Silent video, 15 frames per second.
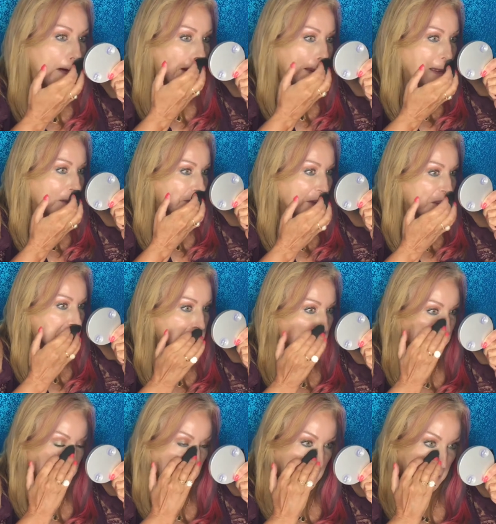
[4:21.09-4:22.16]
the other mirror is too
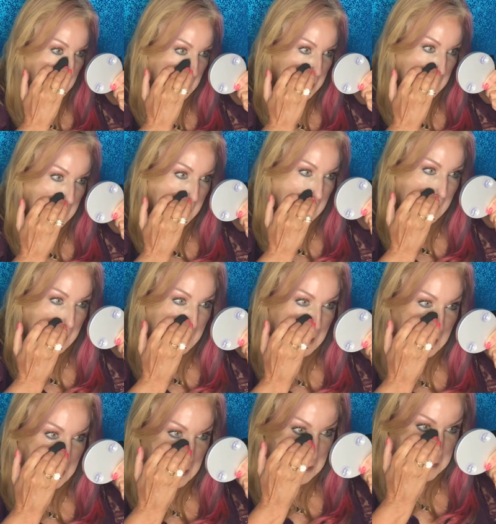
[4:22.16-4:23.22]
far away.
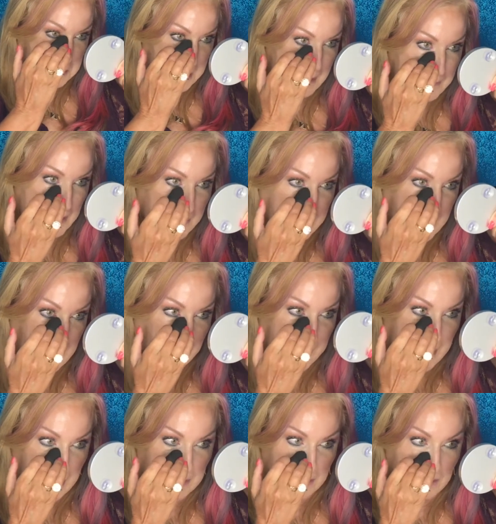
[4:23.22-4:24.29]
Just tap, tap, tap.
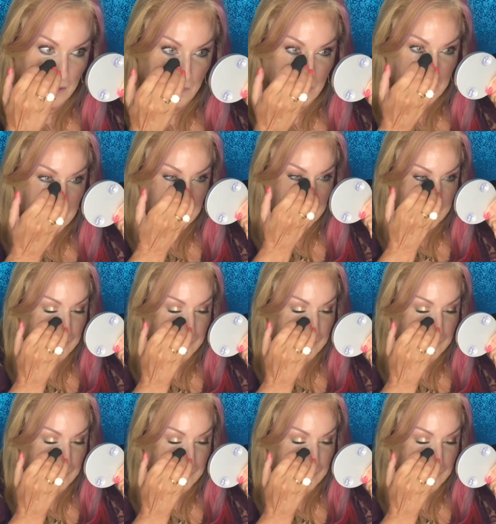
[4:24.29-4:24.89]
And you know what?